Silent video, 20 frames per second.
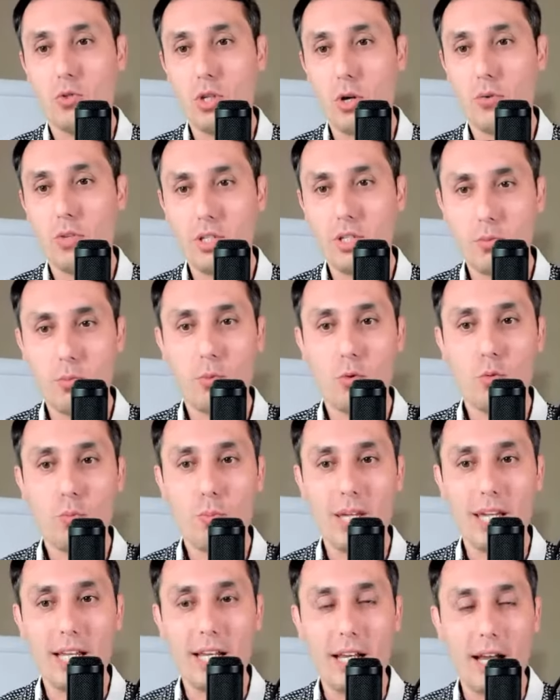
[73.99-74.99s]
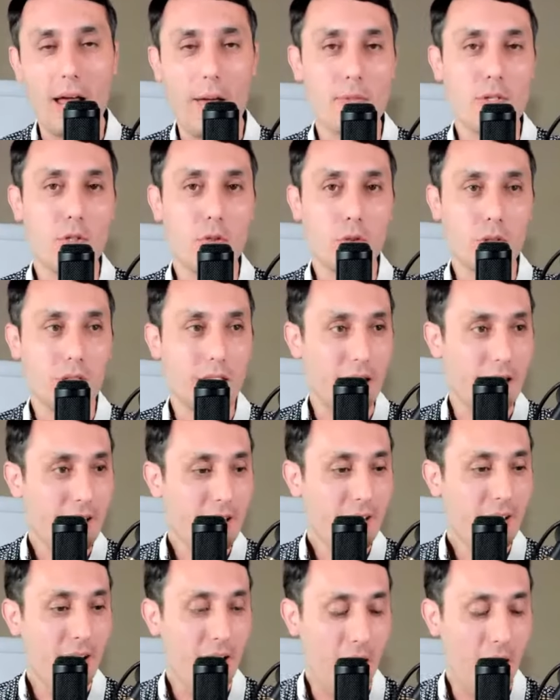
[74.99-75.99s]
So this will be an absolutely
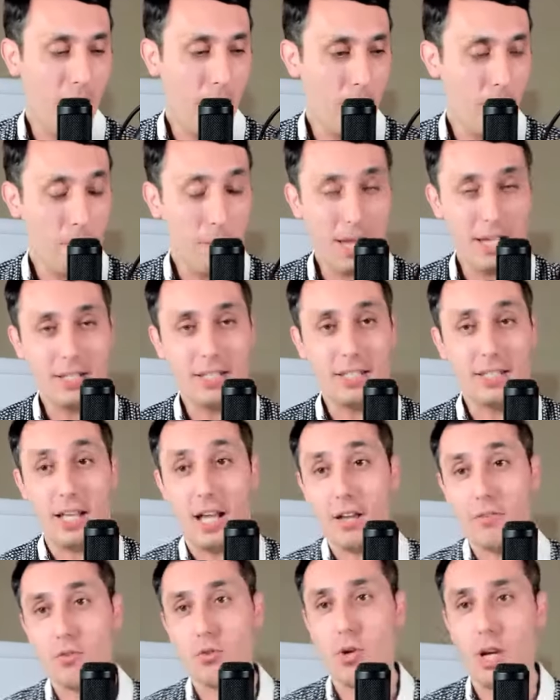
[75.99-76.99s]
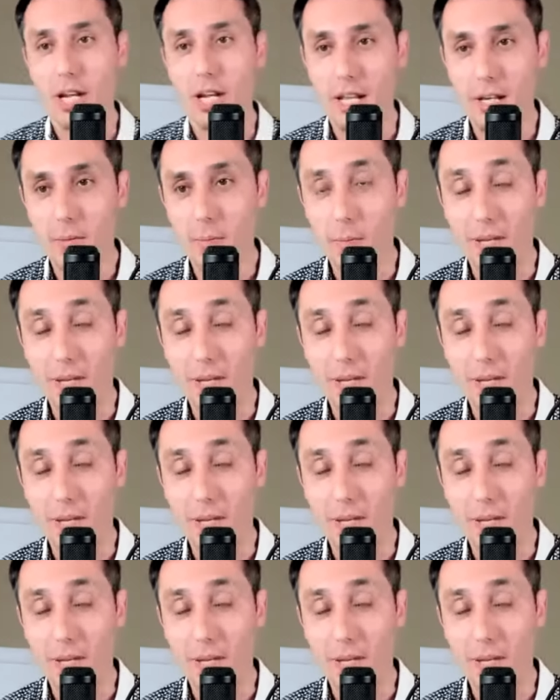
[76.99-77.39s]
um, amazing live training.